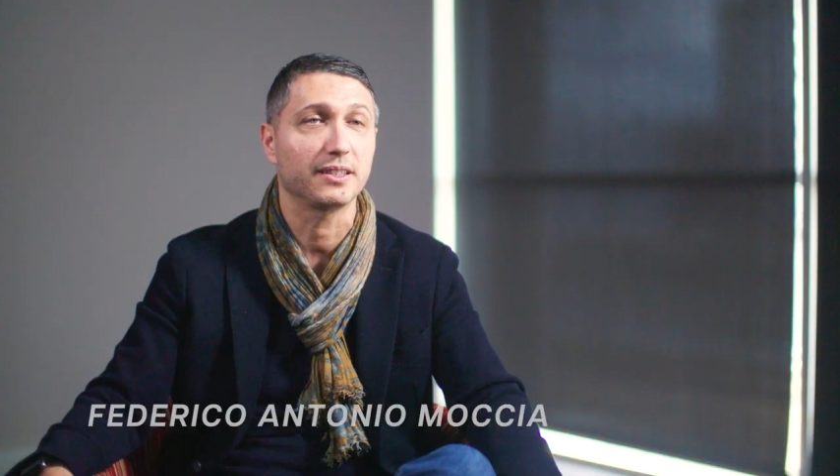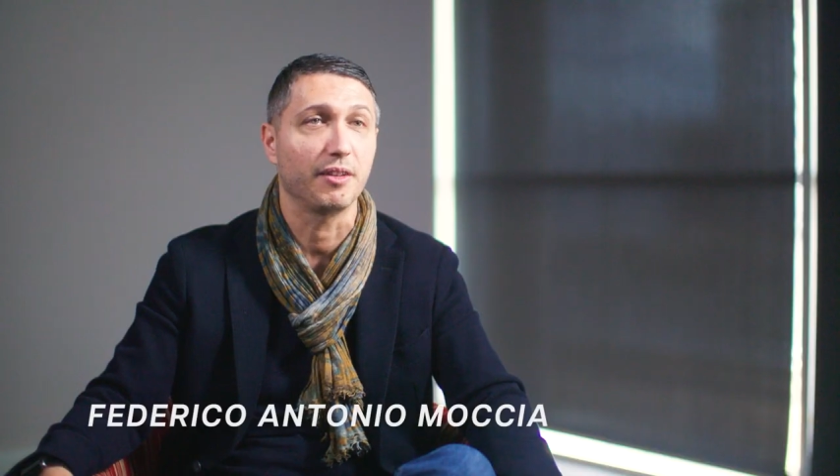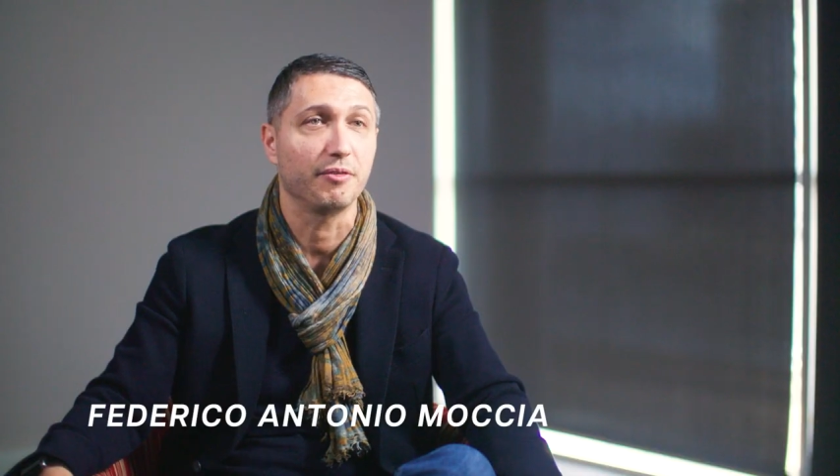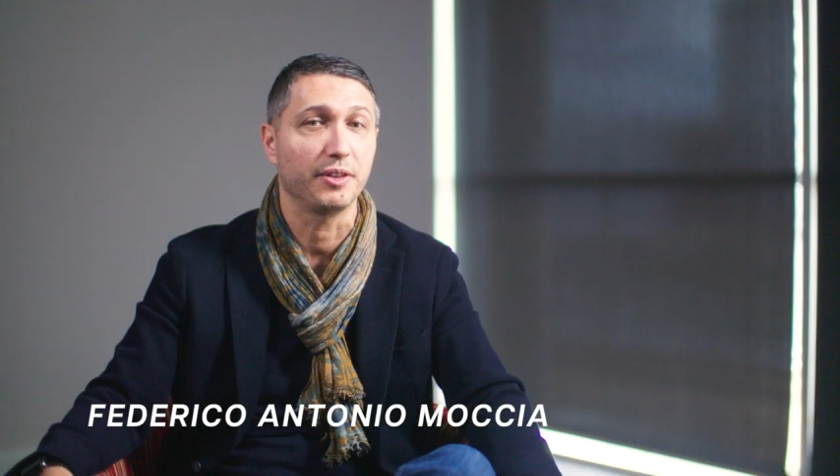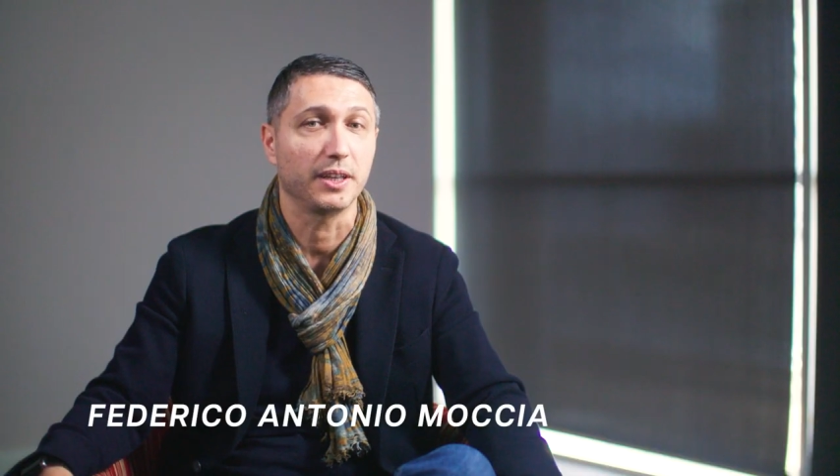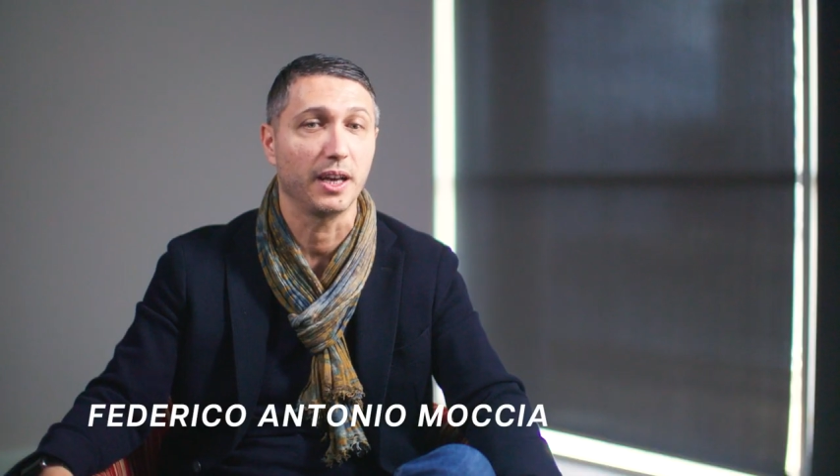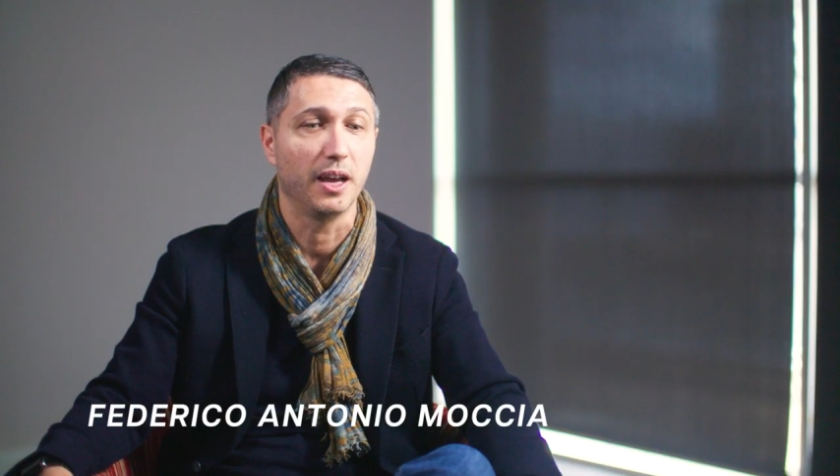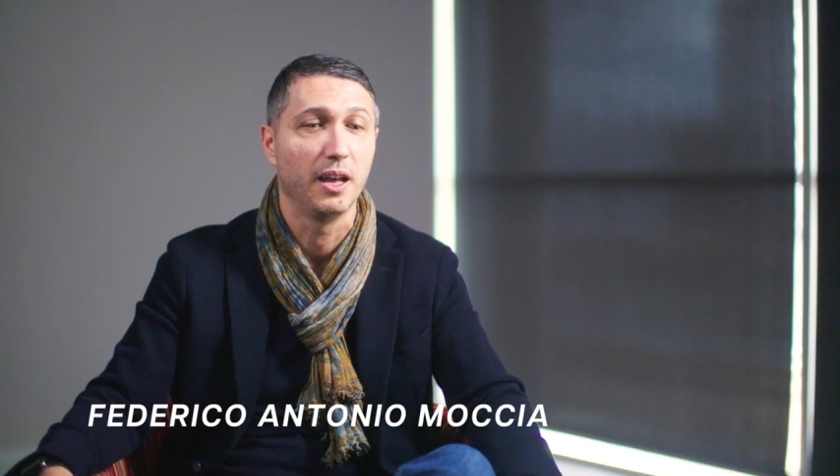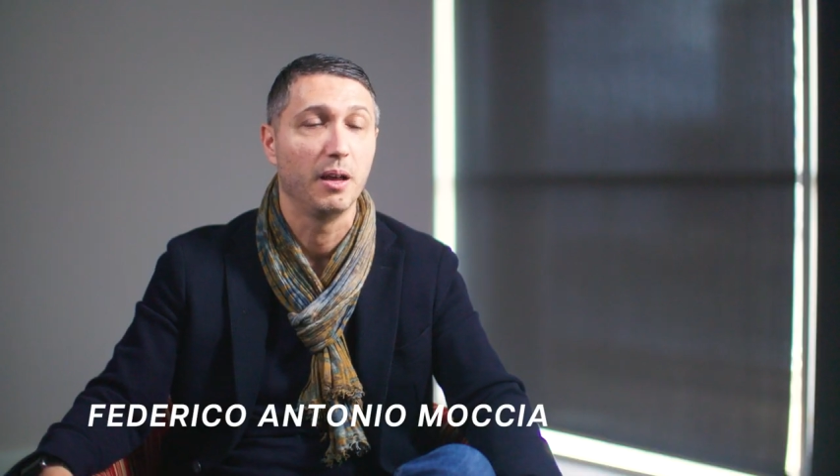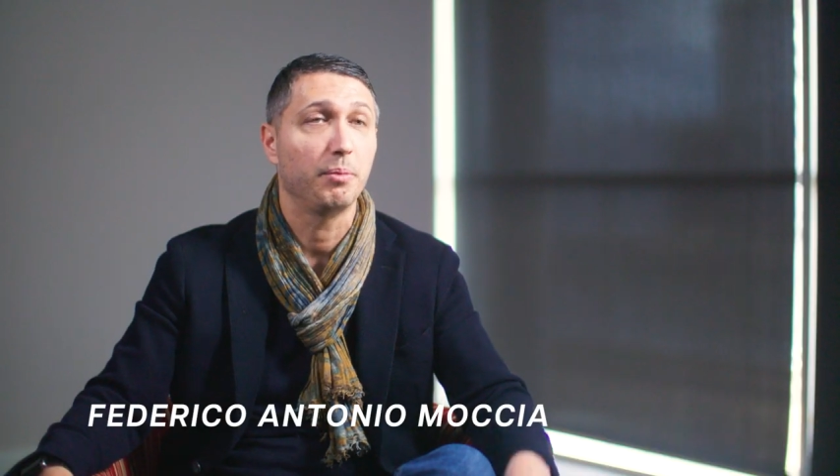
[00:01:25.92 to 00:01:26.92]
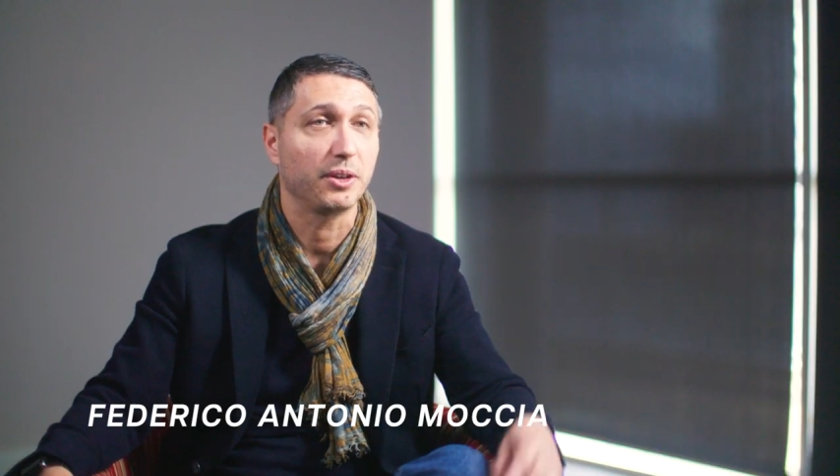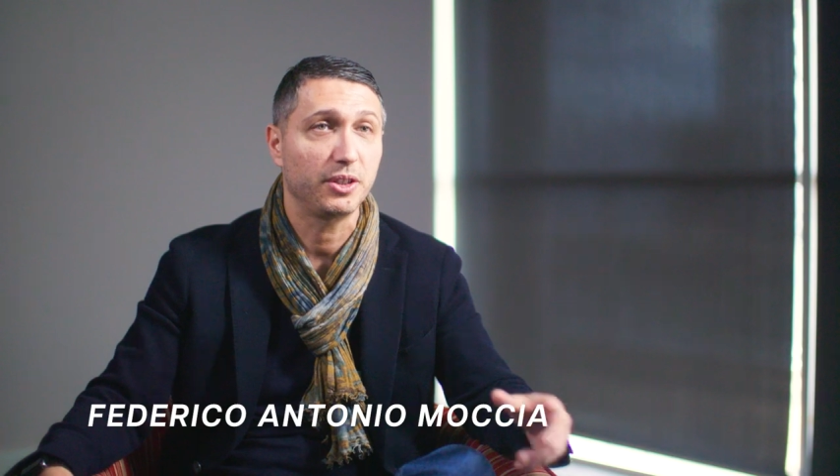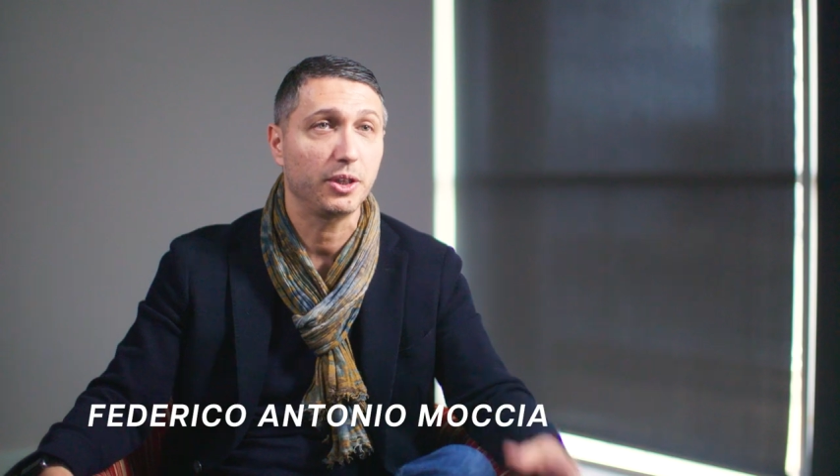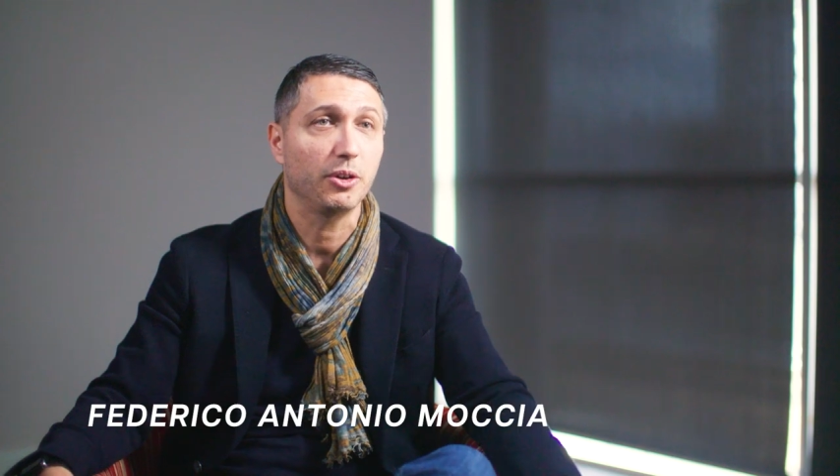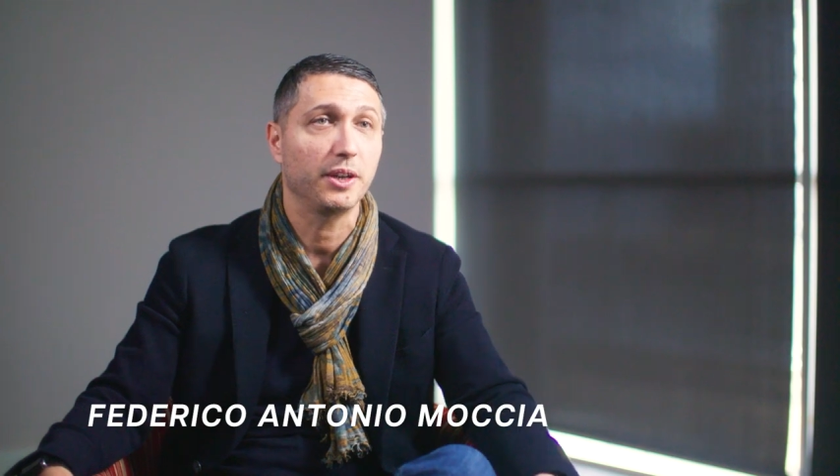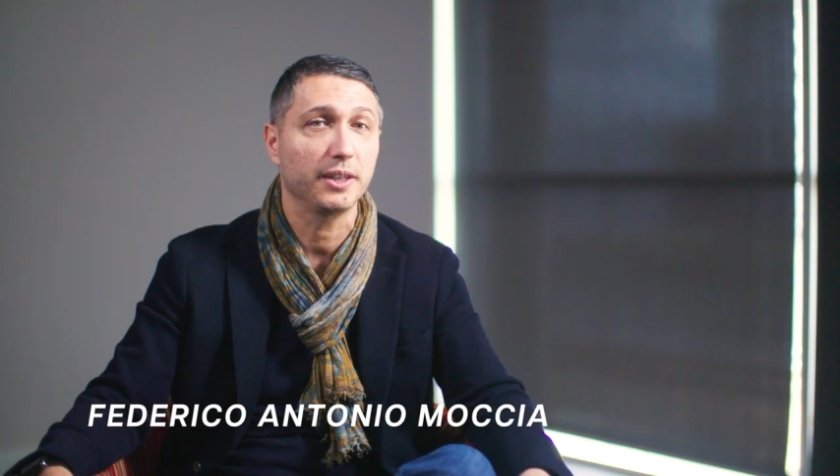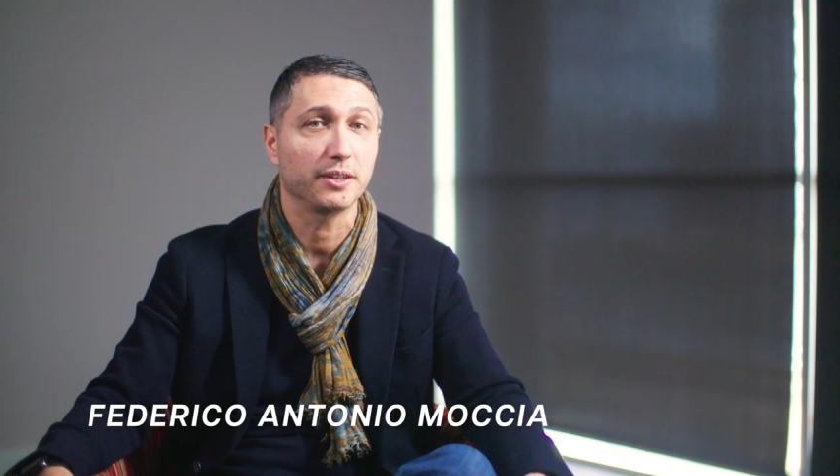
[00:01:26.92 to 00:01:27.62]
something uh, particularly,